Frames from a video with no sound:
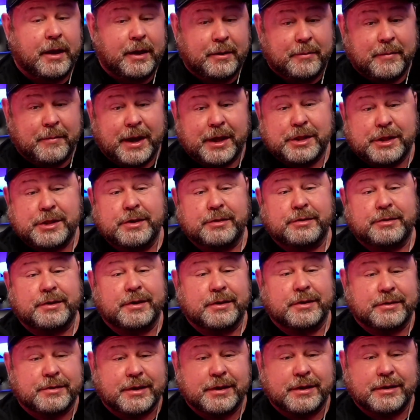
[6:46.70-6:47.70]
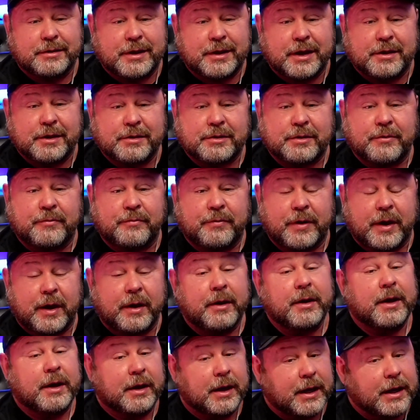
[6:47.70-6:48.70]
My assistants can testify.
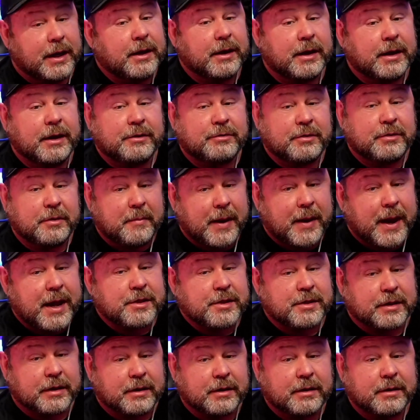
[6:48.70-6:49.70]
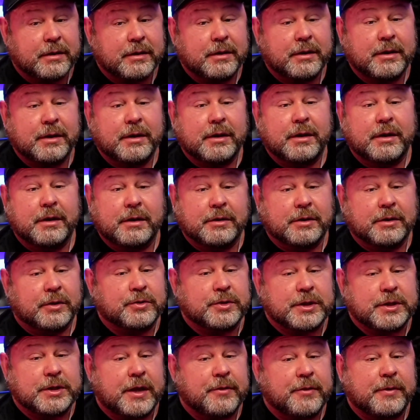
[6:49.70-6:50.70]
It's amazing.
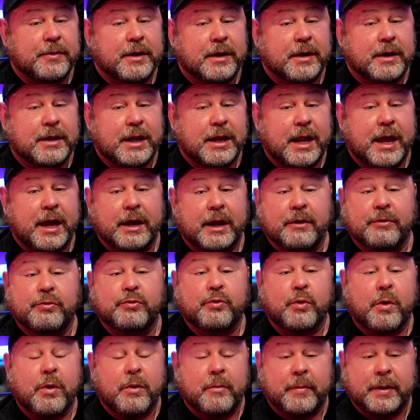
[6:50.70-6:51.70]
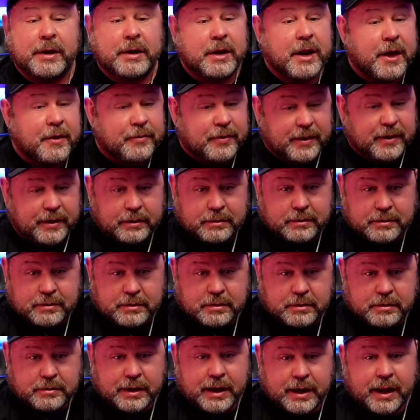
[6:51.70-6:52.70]
There's nothing a client can throw at me, nothing
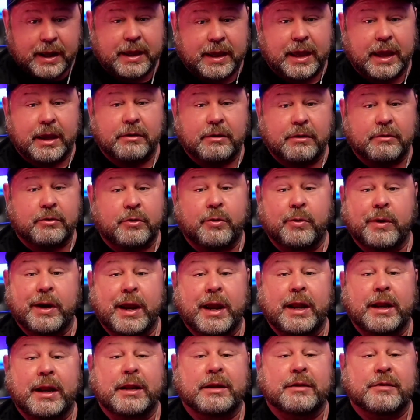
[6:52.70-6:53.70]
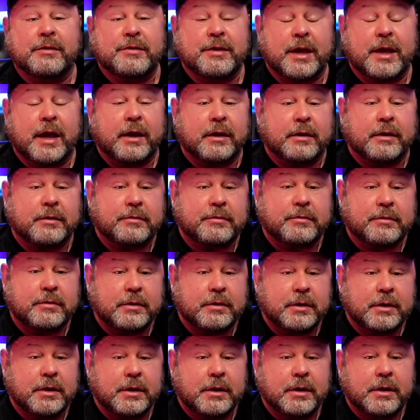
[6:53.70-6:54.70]
that I can't create in seconds.
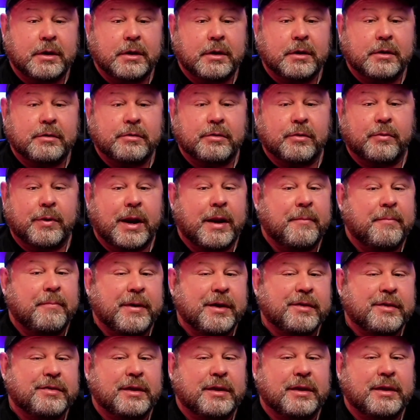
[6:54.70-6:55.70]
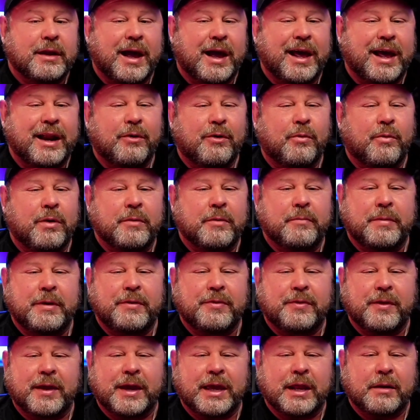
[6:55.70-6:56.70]
So when I'm mixing, I don't want to be
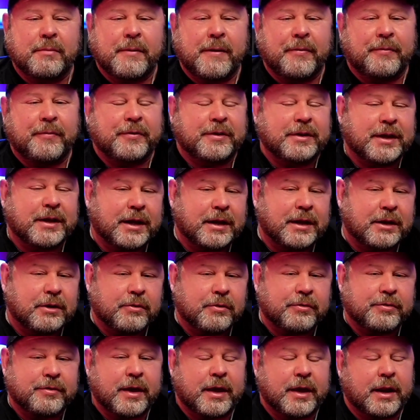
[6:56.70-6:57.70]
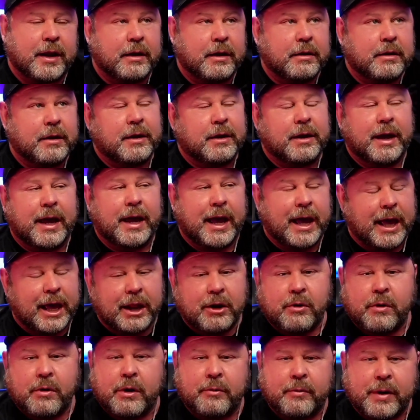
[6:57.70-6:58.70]
thinking about the technical side of how
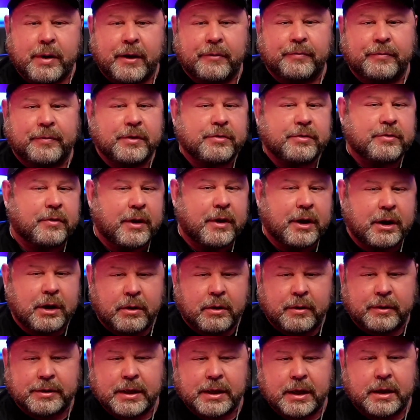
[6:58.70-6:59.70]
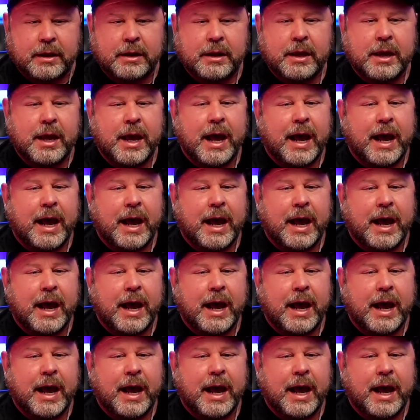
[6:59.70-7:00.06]
do I route this or how do I route that.